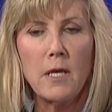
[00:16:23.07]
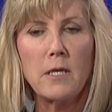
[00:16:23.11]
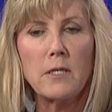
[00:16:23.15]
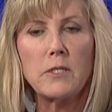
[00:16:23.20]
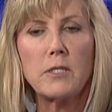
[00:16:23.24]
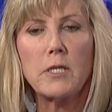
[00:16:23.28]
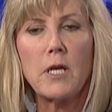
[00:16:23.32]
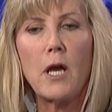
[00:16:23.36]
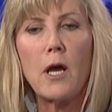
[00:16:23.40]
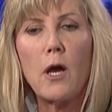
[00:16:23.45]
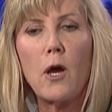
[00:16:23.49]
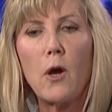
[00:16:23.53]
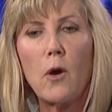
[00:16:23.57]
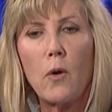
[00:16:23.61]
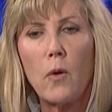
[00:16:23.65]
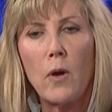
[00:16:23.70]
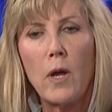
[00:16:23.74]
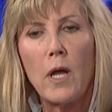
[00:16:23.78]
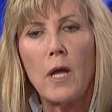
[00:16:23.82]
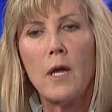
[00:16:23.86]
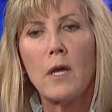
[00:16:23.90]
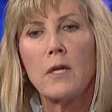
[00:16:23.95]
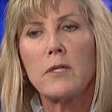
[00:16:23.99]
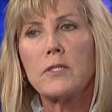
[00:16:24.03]
So
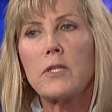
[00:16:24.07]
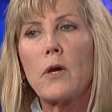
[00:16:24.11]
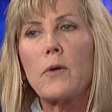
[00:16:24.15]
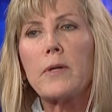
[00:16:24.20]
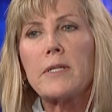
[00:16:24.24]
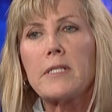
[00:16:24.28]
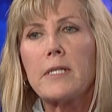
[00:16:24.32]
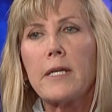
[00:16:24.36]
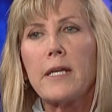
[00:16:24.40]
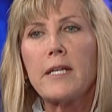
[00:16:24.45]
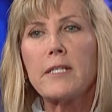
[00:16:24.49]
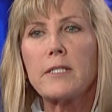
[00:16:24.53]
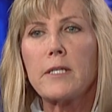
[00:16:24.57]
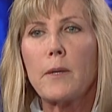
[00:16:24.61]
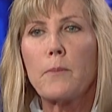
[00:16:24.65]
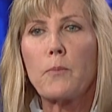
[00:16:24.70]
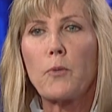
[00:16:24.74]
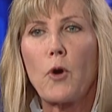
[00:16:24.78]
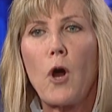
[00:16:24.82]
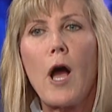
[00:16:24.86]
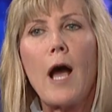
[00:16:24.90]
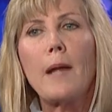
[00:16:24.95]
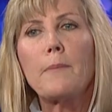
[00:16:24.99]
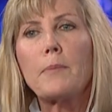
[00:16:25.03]
it's a
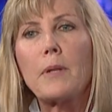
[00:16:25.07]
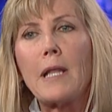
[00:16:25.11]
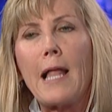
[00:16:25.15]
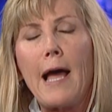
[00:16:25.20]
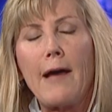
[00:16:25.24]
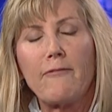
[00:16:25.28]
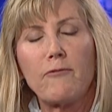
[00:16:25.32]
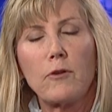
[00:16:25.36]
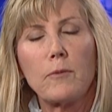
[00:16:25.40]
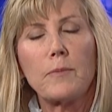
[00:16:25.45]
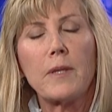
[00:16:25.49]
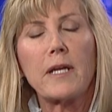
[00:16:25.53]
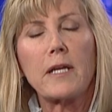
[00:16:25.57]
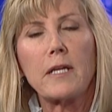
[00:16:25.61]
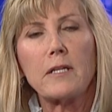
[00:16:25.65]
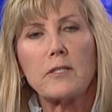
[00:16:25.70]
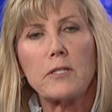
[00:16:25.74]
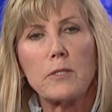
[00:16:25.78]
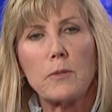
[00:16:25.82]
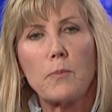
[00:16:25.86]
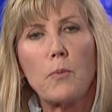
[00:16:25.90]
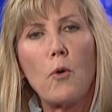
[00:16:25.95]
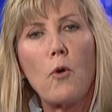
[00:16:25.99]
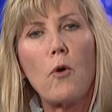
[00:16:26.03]
broad platform that can
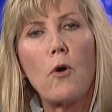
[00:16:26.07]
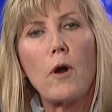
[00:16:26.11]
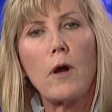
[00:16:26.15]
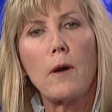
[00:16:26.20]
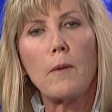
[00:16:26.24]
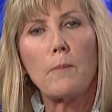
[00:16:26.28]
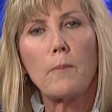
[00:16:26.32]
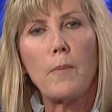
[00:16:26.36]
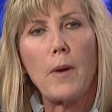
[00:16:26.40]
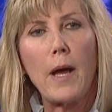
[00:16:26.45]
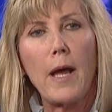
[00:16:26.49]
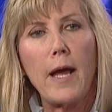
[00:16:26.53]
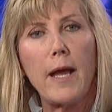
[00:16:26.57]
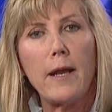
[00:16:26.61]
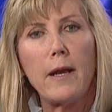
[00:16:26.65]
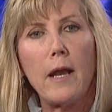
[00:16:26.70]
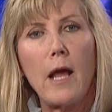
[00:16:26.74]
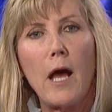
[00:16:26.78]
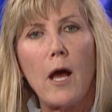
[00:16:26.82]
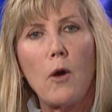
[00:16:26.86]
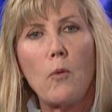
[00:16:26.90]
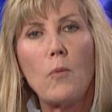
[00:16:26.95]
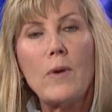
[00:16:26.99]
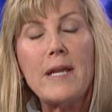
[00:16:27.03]
support, but
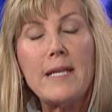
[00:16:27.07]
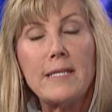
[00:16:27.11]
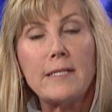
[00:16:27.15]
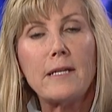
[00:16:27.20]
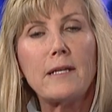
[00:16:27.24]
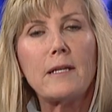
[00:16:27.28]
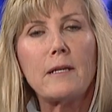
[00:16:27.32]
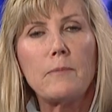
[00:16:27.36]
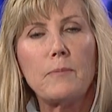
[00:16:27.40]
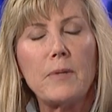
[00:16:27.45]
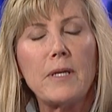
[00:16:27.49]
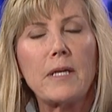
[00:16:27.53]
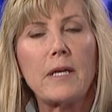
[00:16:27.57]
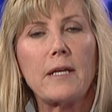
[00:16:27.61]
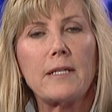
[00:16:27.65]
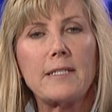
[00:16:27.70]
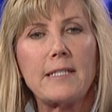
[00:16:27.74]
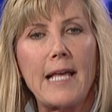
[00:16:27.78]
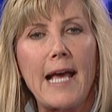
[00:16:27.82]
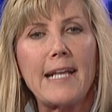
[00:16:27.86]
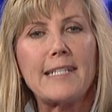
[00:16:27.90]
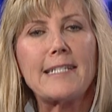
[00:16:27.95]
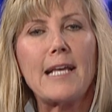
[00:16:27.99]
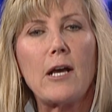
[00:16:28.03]
we did it because
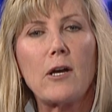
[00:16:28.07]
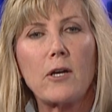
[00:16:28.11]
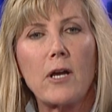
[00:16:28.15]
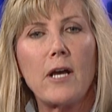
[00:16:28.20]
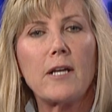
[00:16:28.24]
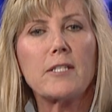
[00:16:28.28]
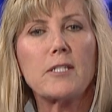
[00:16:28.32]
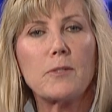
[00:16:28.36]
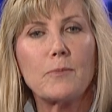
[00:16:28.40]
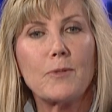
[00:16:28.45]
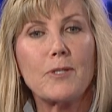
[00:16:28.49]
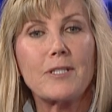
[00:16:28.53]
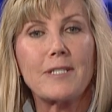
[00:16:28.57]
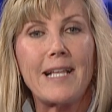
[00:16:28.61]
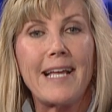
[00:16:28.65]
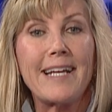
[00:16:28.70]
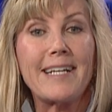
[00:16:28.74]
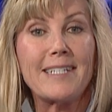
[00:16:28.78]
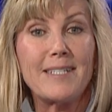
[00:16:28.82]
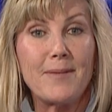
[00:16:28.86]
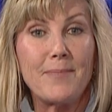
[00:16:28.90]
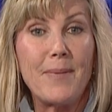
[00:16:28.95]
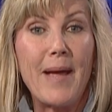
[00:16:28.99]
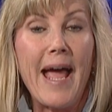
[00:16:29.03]
that's how customers
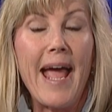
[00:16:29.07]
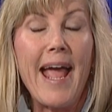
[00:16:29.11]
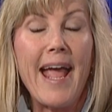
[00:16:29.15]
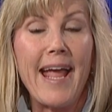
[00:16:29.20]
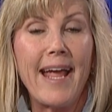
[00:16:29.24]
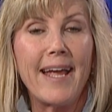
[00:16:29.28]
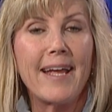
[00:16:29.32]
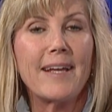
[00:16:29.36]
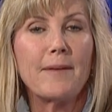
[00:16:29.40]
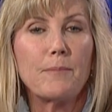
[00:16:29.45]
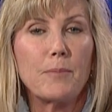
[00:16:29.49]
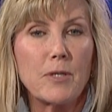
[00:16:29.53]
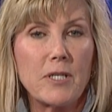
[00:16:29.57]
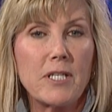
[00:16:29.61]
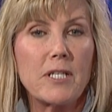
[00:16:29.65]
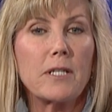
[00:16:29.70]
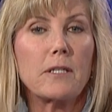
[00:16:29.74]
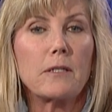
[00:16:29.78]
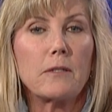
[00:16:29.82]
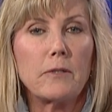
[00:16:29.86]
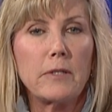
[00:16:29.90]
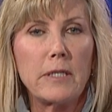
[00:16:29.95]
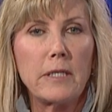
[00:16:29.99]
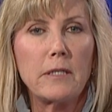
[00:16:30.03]
like to pay,
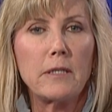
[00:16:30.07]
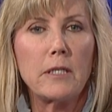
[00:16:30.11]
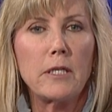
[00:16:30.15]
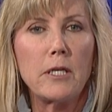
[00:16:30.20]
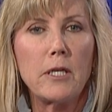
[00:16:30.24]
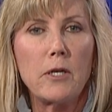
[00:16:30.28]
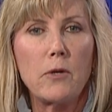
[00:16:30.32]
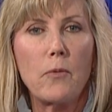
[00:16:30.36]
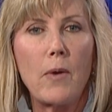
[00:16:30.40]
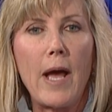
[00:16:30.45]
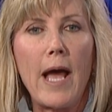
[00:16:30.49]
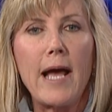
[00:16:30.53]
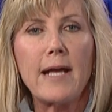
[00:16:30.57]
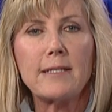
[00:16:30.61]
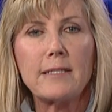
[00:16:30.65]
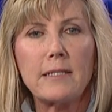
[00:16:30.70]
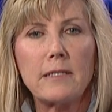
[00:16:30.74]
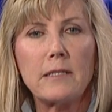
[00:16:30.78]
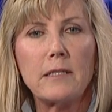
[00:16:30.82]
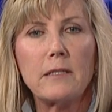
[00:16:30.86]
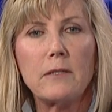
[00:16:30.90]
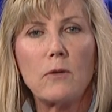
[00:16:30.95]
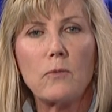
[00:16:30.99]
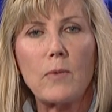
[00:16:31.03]
particularly in the US
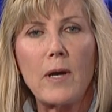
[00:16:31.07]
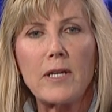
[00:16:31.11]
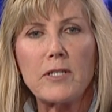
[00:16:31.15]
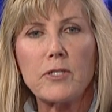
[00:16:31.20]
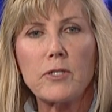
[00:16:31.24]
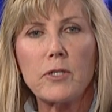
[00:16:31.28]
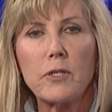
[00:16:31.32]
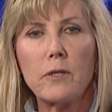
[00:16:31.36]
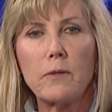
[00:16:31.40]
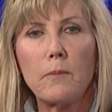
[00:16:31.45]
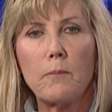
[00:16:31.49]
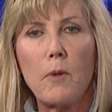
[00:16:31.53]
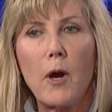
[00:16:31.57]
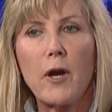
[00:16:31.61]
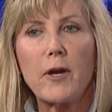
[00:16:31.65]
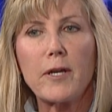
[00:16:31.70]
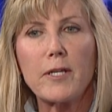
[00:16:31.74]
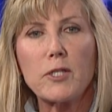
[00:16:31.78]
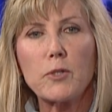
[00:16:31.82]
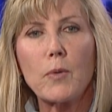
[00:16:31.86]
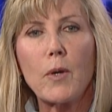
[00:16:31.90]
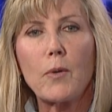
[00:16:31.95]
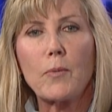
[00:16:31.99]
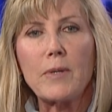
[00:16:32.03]
and in the Western
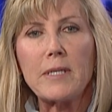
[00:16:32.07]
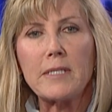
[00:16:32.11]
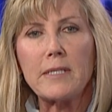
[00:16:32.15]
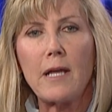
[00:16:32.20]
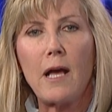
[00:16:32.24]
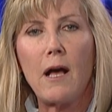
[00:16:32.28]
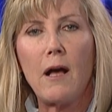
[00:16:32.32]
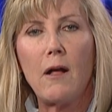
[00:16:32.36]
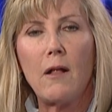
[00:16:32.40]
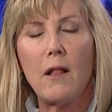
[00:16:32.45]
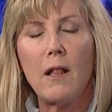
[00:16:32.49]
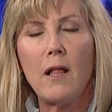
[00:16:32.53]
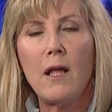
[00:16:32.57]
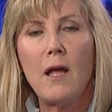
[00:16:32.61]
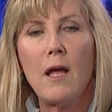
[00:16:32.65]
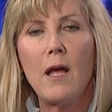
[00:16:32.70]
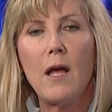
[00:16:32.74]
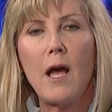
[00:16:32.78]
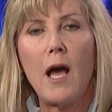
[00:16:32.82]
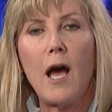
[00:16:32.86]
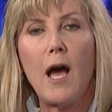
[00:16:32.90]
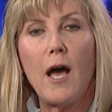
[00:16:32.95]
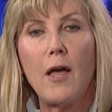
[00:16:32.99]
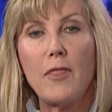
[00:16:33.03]
markets where we sell
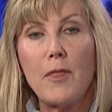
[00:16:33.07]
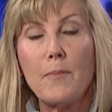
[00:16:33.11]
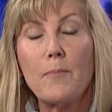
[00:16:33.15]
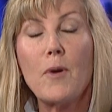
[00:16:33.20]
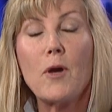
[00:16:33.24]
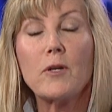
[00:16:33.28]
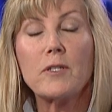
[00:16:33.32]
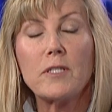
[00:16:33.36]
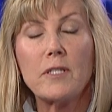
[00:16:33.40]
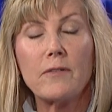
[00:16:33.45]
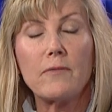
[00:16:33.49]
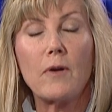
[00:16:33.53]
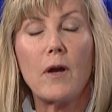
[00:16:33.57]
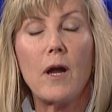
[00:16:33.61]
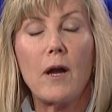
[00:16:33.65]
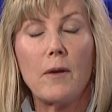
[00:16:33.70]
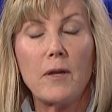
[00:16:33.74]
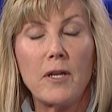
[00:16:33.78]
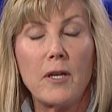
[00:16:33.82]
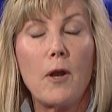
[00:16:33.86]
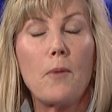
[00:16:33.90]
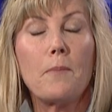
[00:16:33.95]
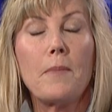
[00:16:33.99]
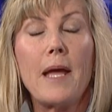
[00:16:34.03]
the most of our,
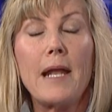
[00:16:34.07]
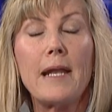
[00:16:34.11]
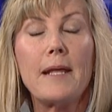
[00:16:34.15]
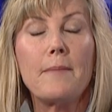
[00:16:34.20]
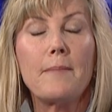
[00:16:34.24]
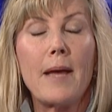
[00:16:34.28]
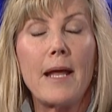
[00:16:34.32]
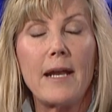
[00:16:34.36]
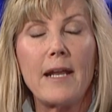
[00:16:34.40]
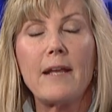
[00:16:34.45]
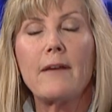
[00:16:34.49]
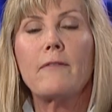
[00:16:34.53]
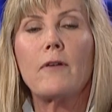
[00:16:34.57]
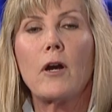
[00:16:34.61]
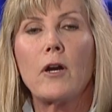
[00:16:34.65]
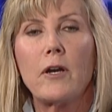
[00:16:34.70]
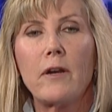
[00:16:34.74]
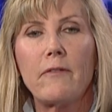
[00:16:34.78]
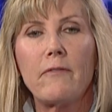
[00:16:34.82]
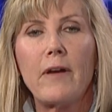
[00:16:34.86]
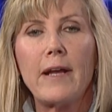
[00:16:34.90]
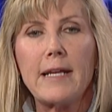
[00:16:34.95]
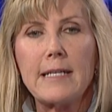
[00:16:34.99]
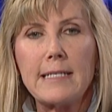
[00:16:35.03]
you know, many of our
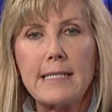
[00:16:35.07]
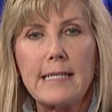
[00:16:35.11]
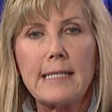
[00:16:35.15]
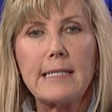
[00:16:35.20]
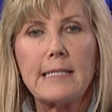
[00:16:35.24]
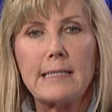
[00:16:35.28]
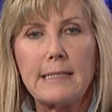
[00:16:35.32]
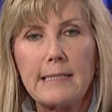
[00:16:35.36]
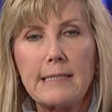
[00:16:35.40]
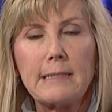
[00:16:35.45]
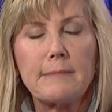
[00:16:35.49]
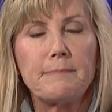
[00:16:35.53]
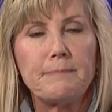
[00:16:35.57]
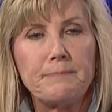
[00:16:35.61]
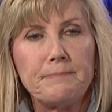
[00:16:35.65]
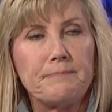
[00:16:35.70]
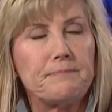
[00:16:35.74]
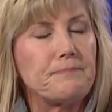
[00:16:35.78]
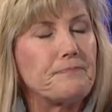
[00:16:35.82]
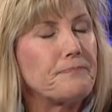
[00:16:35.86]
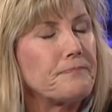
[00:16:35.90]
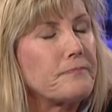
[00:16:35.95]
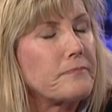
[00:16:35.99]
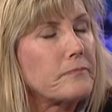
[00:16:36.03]
devices. And you
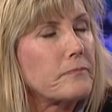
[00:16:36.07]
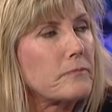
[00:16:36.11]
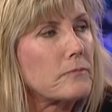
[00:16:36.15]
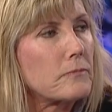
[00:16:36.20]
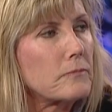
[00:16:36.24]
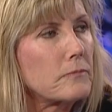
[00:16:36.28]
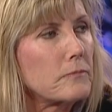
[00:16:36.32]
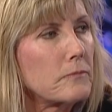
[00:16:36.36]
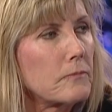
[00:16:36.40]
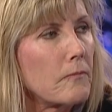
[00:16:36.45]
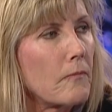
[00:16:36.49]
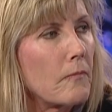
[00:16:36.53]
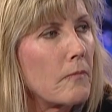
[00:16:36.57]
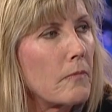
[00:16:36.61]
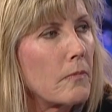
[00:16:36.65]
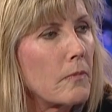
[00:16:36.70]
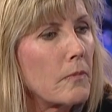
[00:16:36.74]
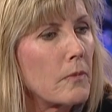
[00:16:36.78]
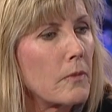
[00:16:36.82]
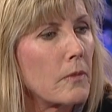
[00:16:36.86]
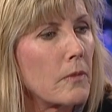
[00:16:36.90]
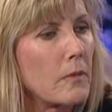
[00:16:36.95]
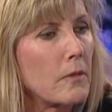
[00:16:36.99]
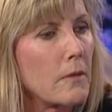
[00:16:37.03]
don't have a bank
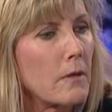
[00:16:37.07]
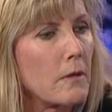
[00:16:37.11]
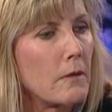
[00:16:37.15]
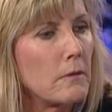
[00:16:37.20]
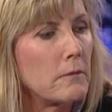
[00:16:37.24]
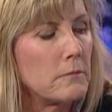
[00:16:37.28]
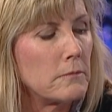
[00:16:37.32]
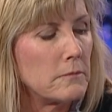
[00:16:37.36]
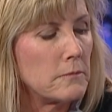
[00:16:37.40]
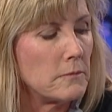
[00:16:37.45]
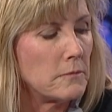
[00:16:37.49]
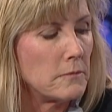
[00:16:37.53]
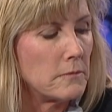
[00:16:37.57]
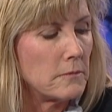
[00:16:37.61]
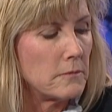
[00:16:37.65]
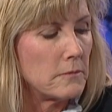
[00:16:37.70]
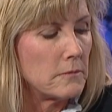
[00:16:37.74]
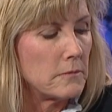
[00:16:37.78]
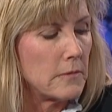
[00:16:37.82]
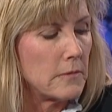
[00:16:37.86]
charter, is that correct?